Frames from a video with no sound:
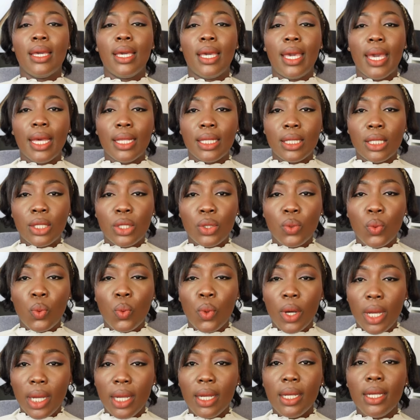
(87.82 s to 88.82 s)
get to
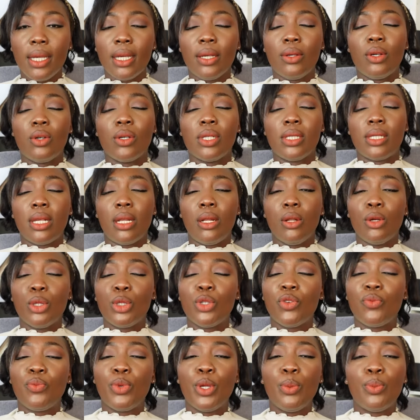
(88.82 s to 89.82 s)
work, because a
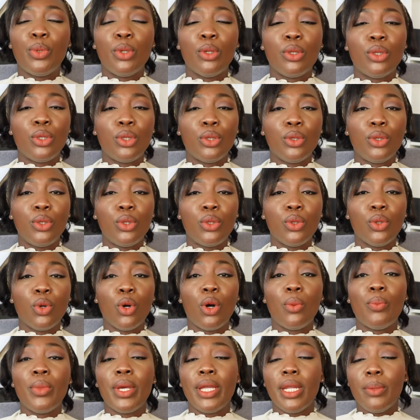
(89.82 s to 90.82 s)
lot of people on Duldung,
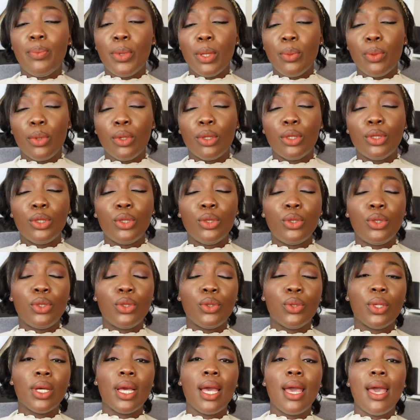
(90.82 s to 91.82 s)
or many people on
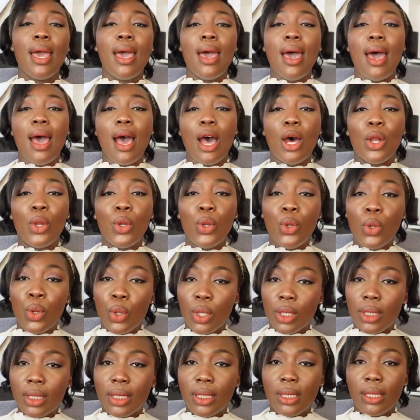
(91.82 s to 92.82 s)
Duldung, are
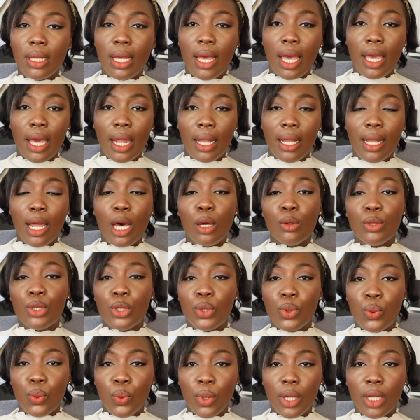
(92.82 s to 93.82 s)
not allowed
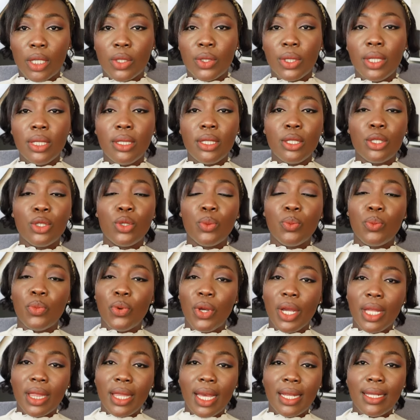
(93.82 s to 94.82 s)
to work. So this is to
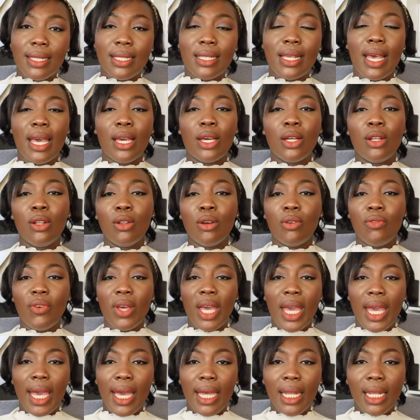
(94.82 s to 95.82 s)
break that cycle of
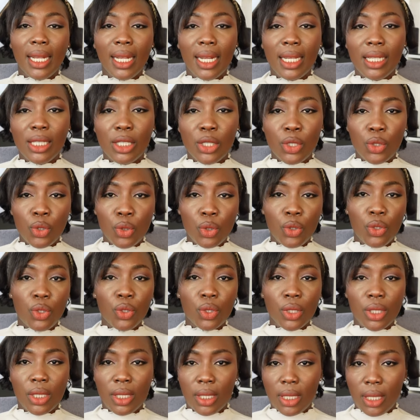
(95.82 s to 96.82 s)
endless
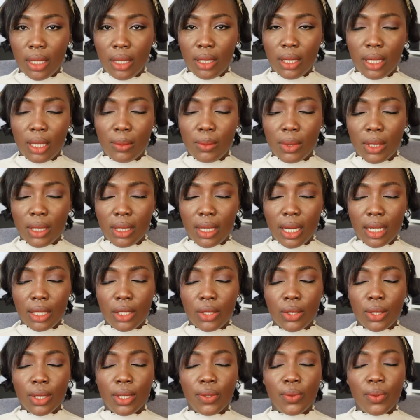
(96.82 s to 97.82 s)
Duldung
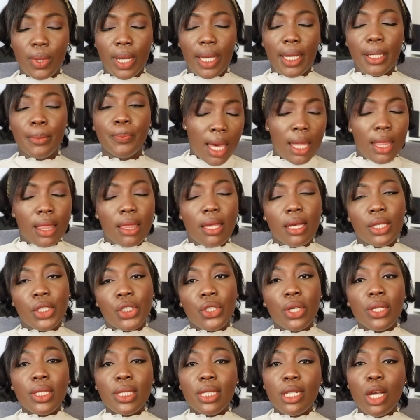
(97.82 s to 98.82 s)
status, right? The
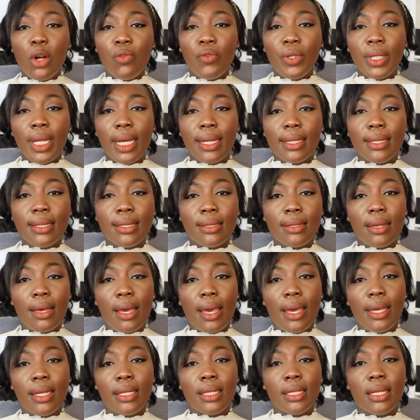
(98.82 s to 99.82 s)

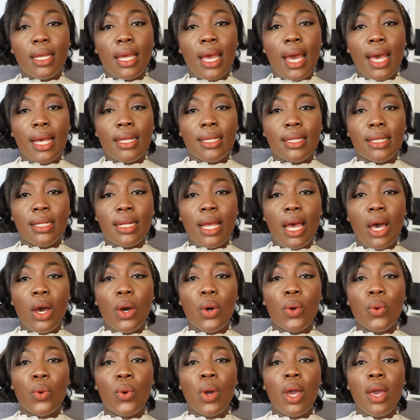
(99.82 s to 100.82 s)
Chancenaufenthaltsrecht has
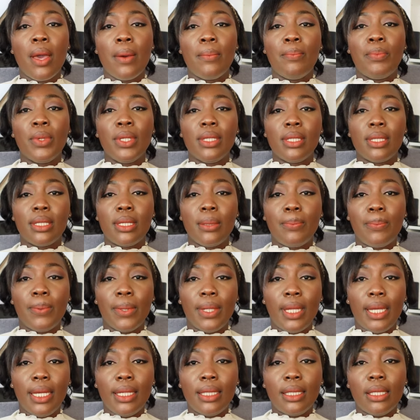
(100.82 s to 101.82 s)
now been
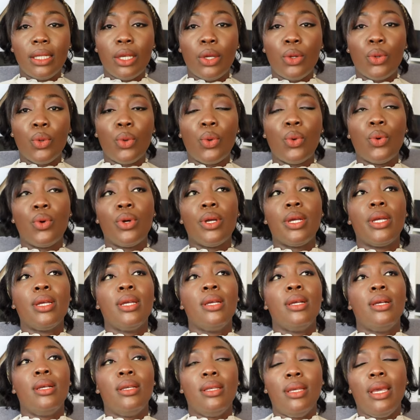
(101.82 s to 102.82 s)
stipulated, or
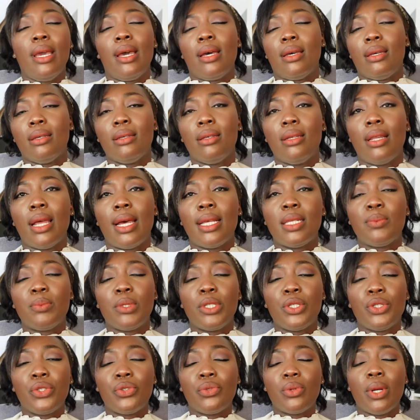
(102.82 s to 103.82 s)
yeah, it has
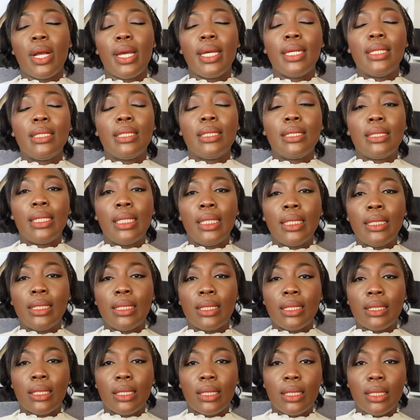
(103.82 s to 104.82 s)
been enshrined
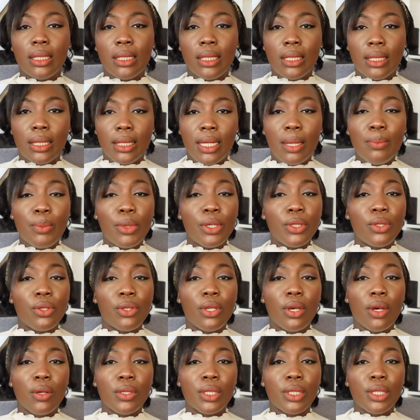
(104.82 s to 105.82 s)
since December
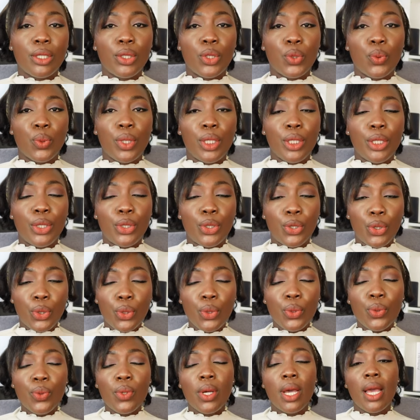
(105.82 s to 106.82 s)

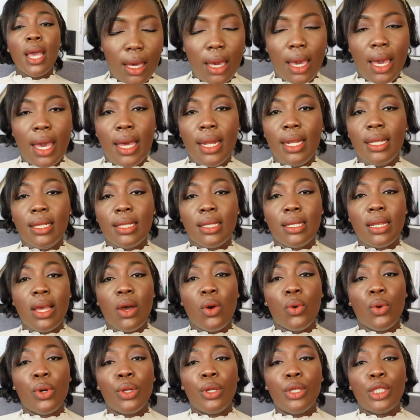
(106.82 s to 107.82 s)
2022. And it's
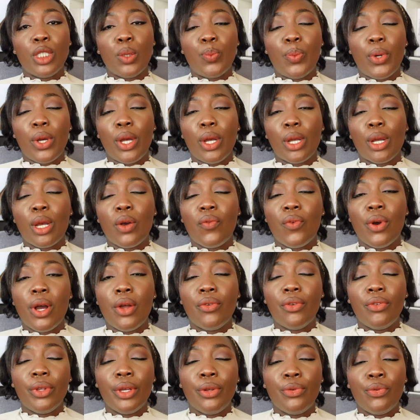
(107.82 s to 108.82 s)
now according to paragraph
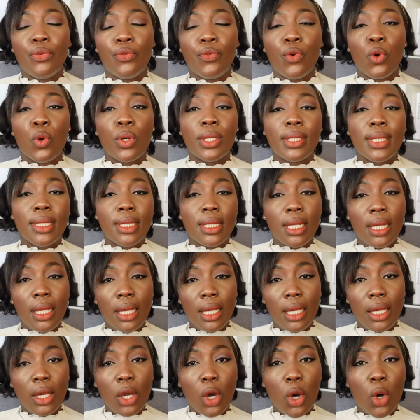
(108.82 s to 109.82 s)

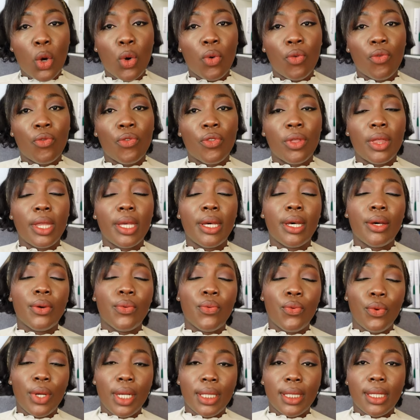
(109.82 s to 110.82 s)
104C of the
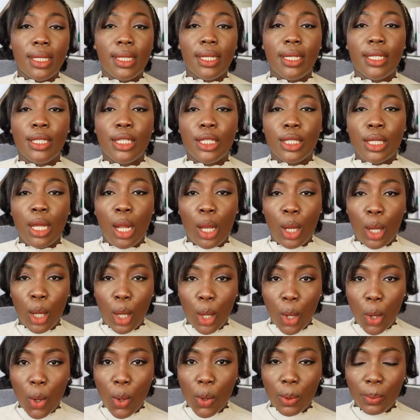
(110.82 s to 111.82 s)
residence
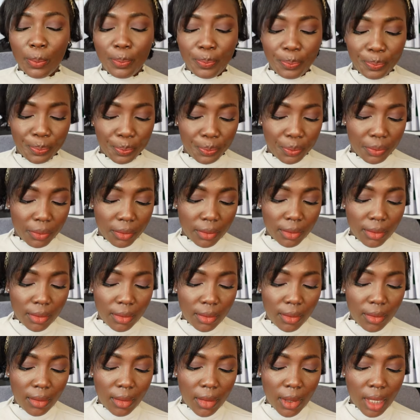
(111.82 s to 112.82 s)
law.
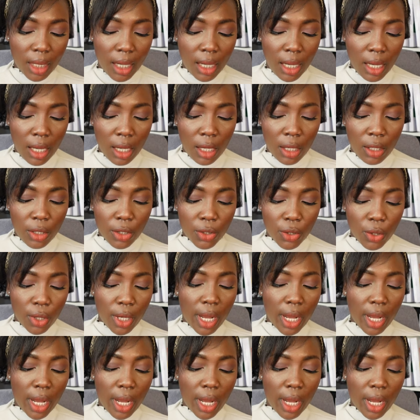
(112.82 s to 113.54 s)
So